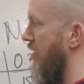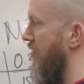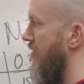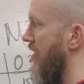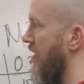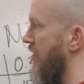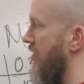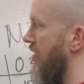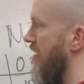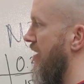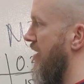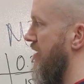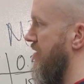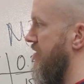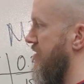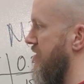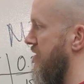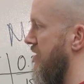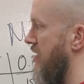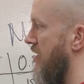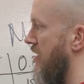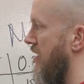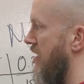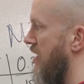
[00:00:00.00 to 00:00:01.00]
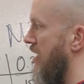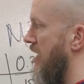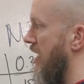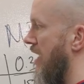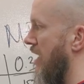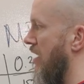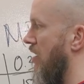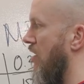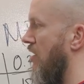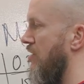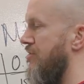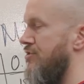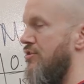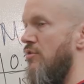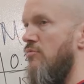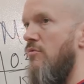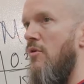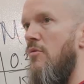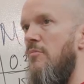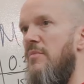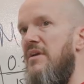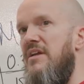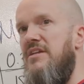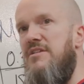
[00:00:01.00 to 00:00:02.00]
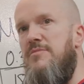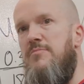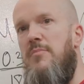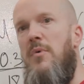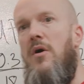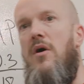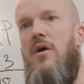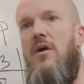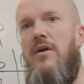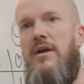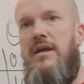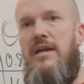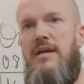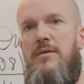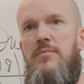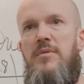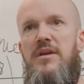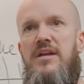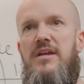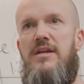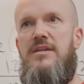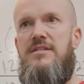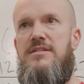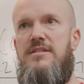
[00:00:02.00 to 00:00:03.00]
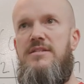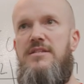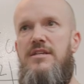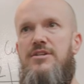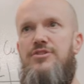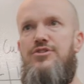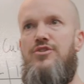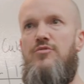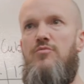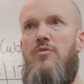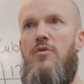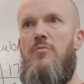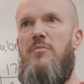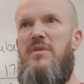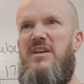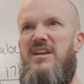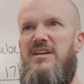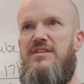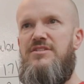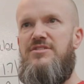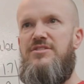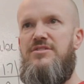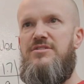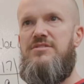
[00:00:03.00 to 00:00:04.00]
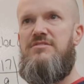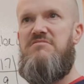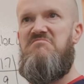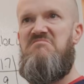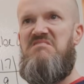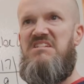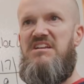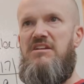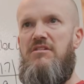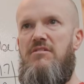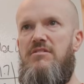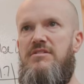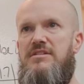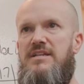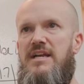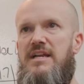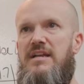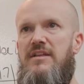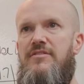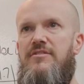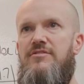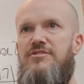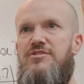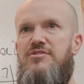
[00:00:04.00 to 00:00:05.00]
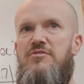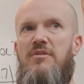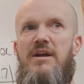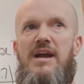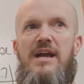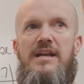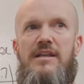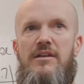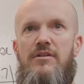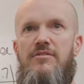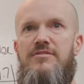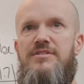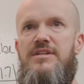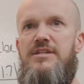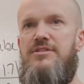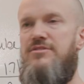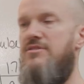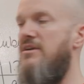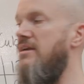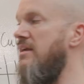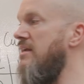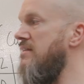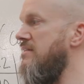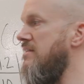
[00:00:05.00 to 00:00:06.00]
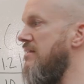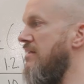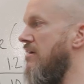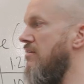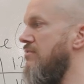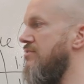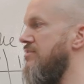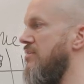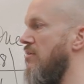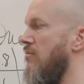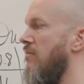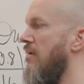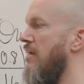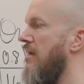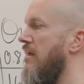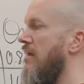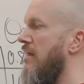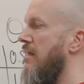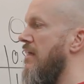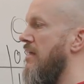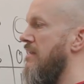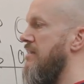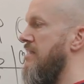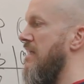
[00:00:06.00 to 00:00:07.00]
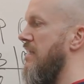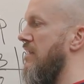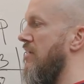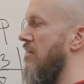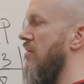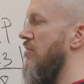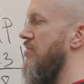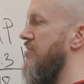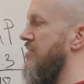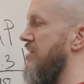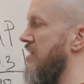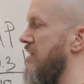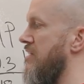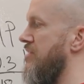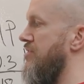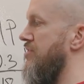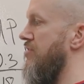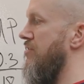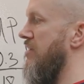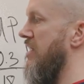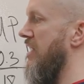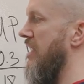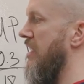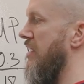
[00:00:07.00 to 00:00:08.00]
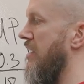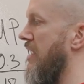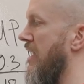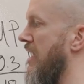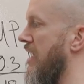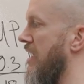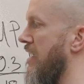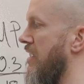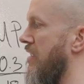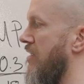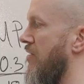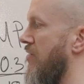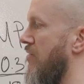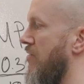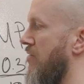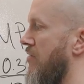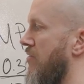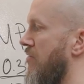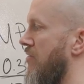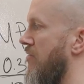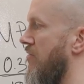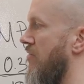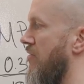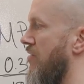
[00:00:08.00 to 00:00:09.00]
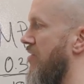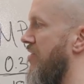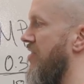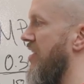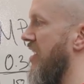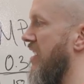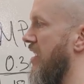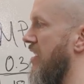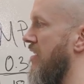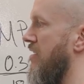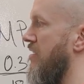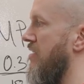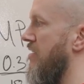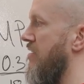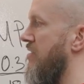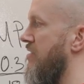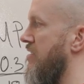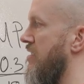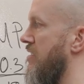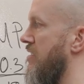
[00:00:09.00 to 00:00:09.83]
than this. It also won't be as boggy because the tissue won't be as just irritated and there's granular tissue that gets in there. So tendinosis, you get a thickened